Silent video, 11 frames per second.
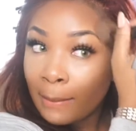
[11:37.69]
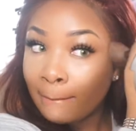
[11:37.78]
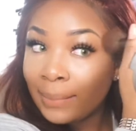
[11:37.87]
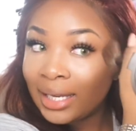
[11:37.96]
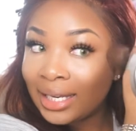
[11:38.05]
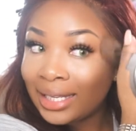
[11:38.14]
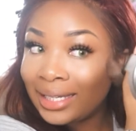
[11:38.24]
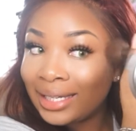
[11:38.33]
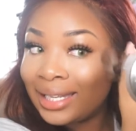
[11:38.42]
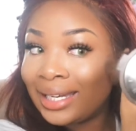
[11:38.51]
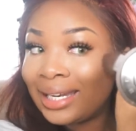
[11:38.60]

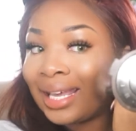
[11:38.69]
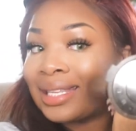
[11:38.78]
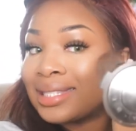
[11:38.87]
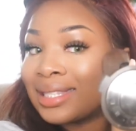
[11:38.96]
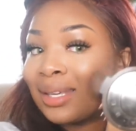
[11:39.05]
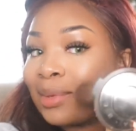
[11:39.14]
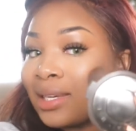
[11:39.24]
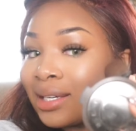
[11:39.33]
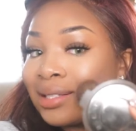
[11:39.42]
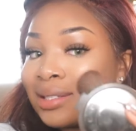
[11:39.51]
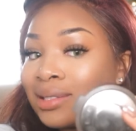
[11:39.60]
blended nicely,
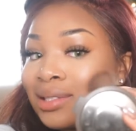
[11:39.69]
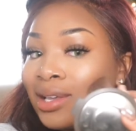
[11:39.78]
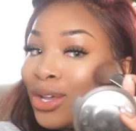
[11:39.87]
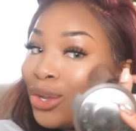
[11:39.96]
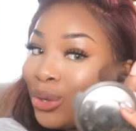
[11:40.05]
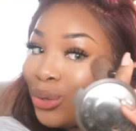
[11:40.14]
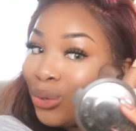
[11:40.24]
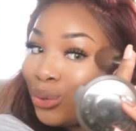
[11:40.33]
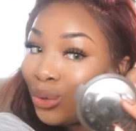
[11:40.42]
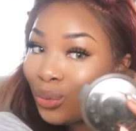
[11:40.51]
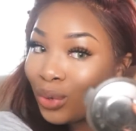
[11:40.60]
because
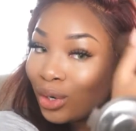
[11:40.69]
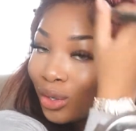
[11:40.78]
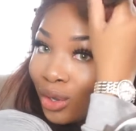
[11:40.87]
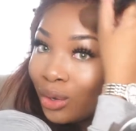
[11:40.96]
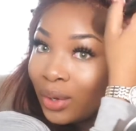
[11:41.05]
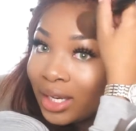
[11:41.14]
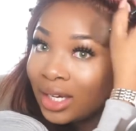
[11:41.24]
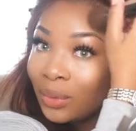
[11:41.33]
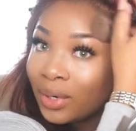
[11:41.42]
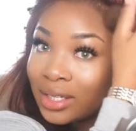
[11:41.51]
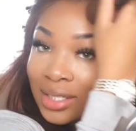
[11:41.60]
you don't want to go
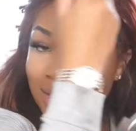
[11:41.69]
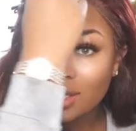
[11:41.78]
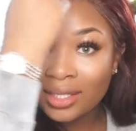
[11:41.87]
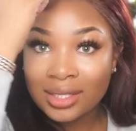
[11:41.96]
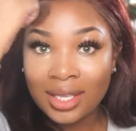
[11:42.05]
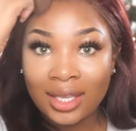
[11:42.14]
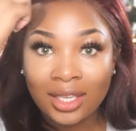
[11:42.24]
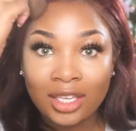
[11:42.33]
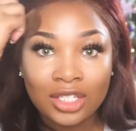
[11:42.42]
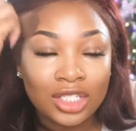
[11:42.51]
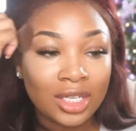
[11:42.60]
anywhere, sis, and
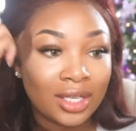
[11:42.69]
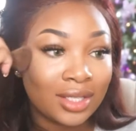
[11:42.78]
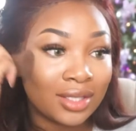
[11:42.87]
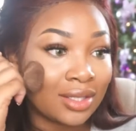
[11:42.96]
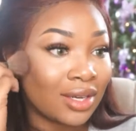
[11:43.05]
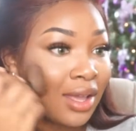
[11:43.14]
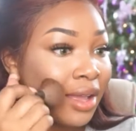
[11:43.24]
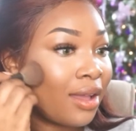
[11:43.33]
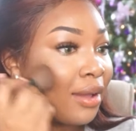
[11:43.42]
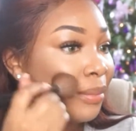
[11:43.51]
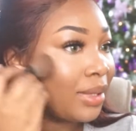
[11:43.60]
your shit is
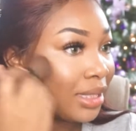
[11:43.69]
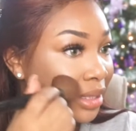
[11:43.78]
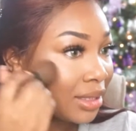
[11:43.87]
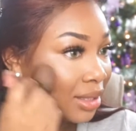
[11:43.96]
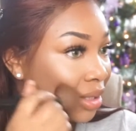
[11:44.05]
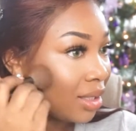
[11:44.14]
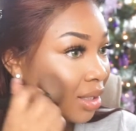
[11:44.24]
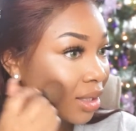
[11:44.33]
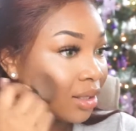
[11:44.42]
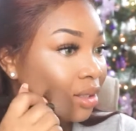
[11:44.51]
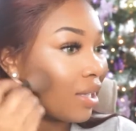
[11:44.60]
not blended, honey.